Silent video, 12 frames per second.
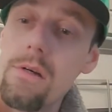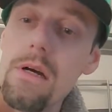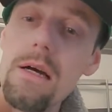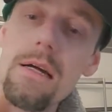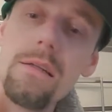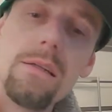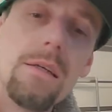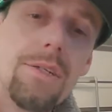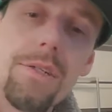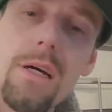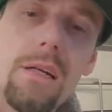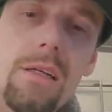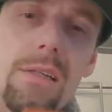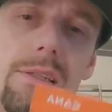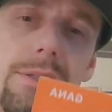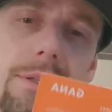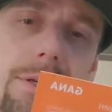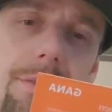And then I just got like
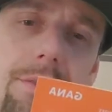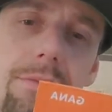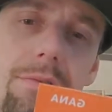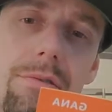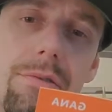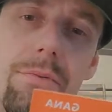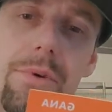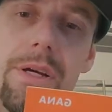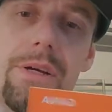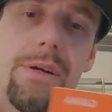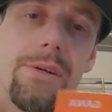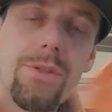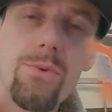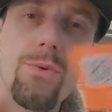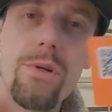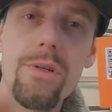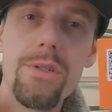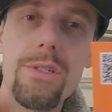this like 3 years
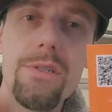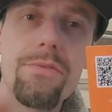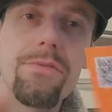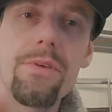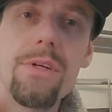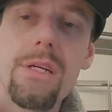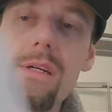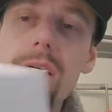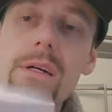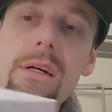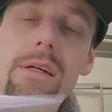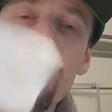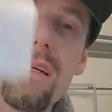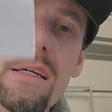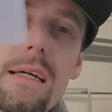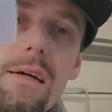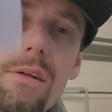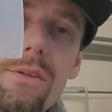warranty free card and
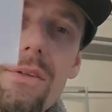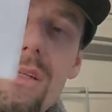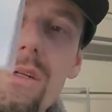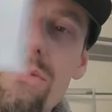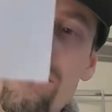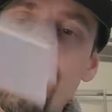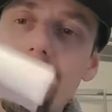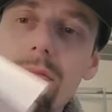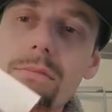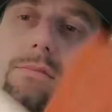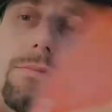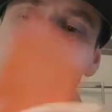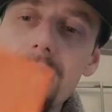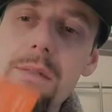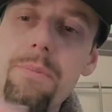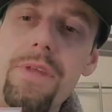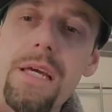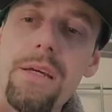like, I don't know, like
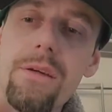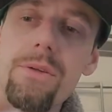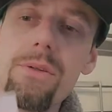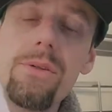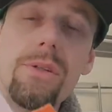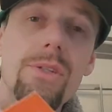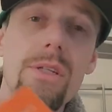some thank you note and